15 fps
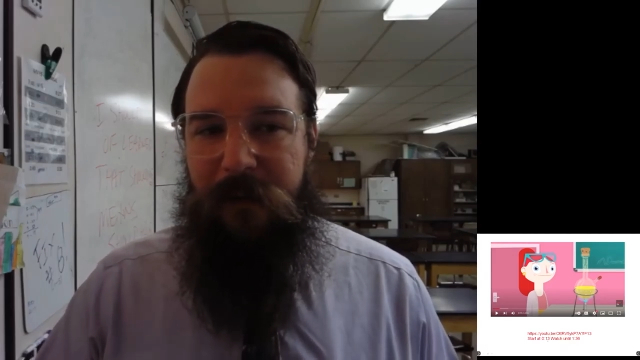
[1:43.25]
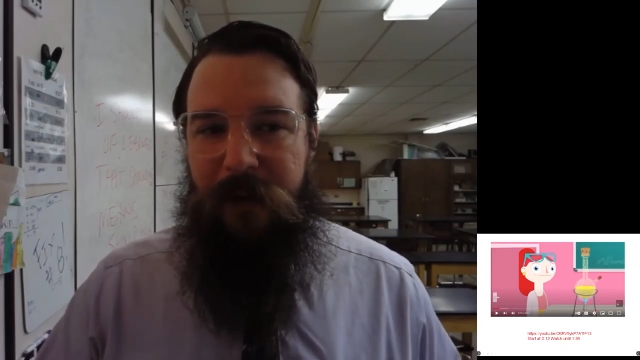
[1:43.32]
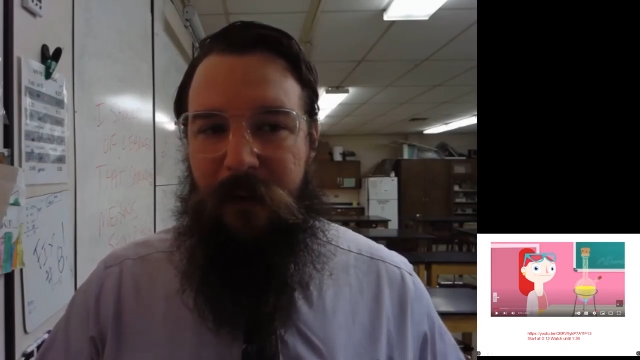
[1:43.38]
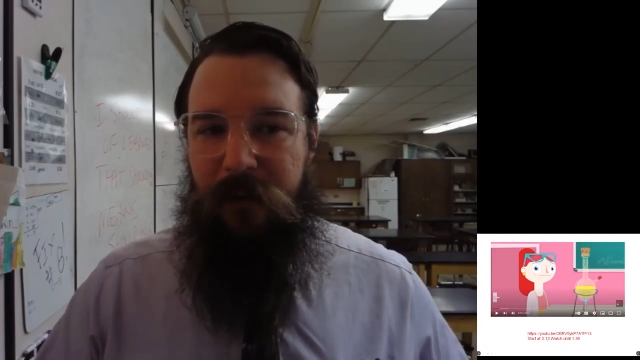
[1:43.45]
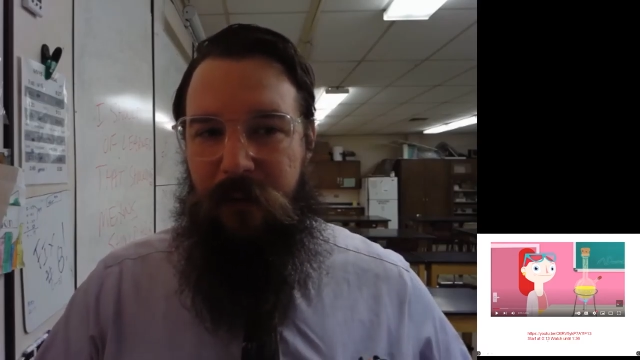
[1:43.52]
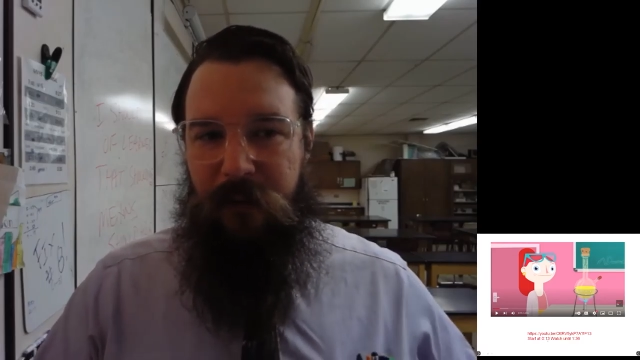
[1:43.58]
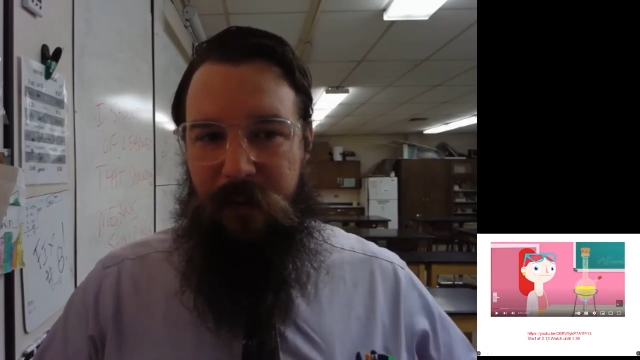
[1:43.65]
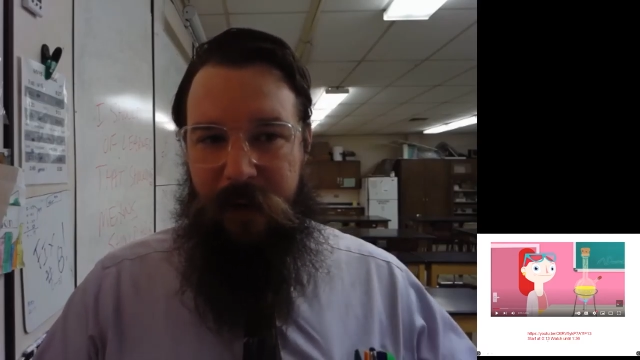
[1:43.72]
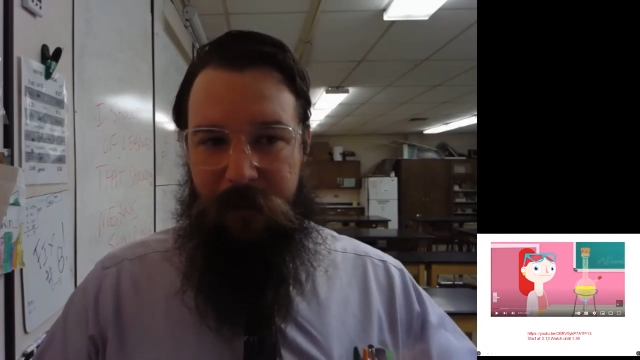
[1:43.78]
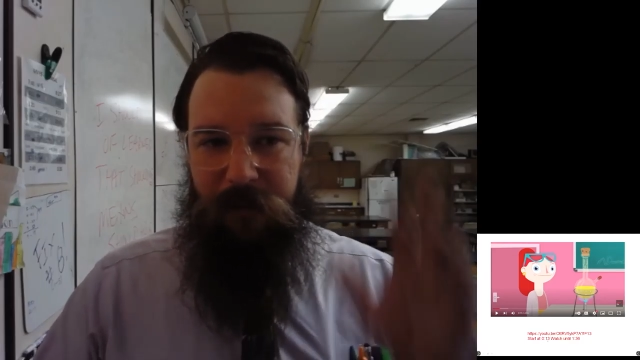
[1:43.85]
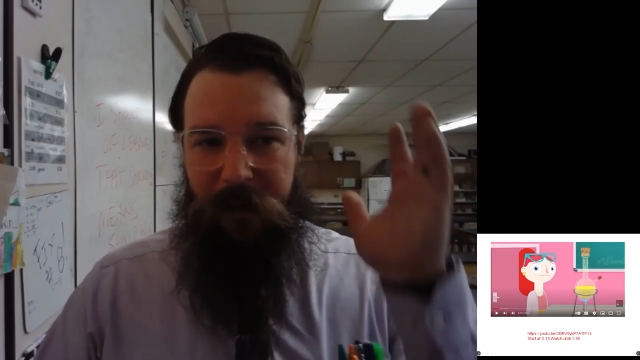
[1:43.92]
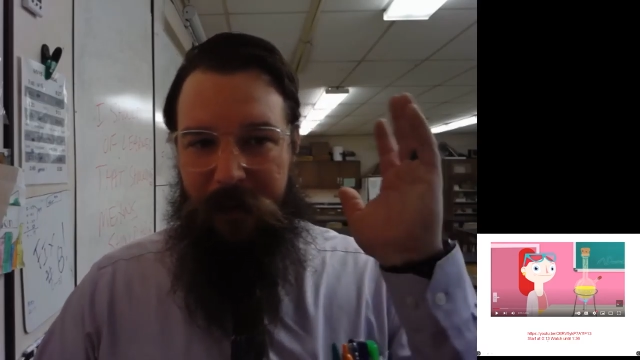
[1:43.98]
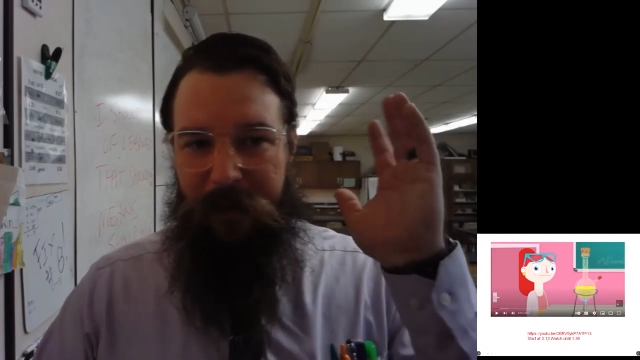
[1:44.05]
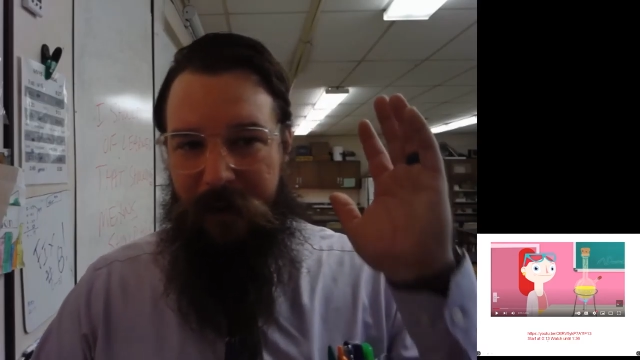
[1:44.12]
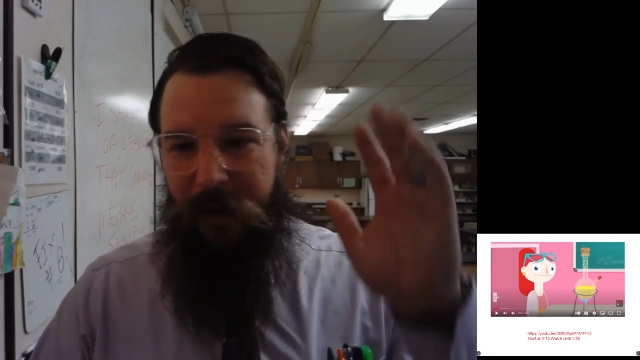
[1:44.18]
That'll just skip
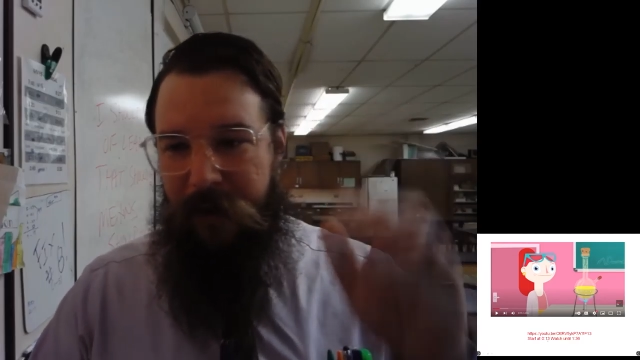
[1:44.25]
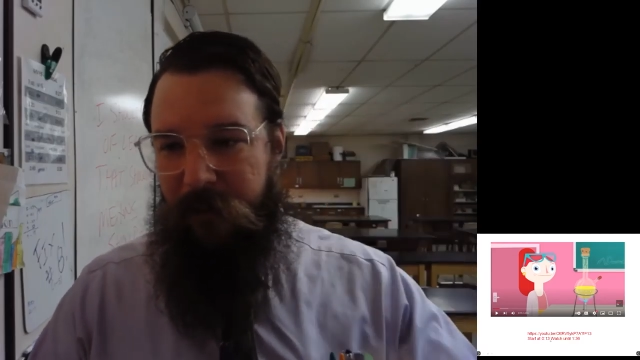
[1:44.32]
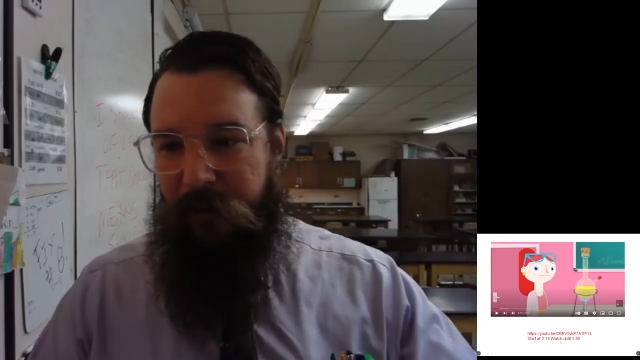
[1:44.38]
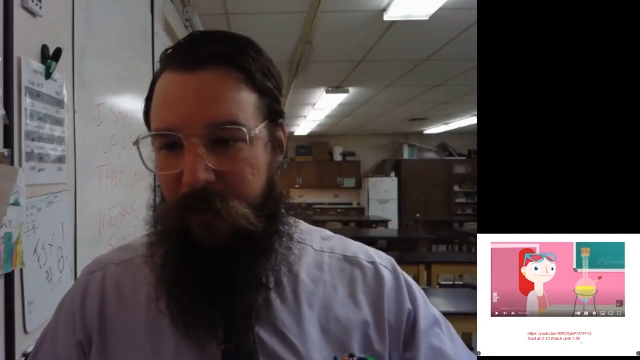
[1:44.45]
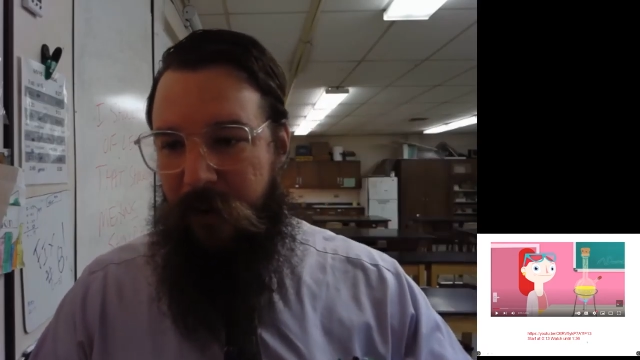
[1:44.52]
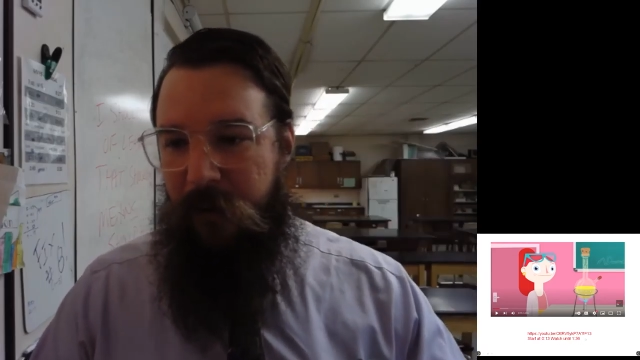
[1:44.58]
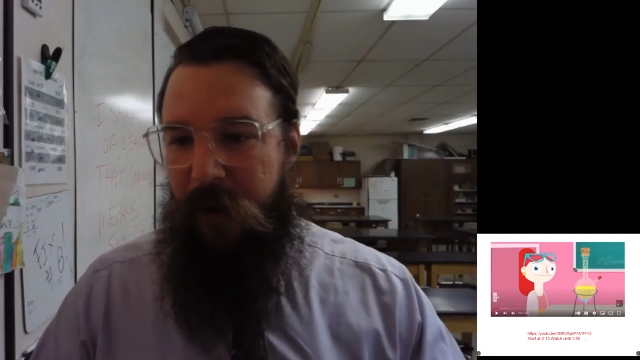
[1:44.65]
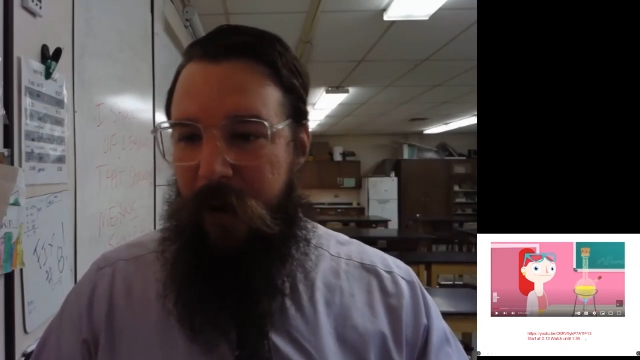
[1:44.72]
the TED intro.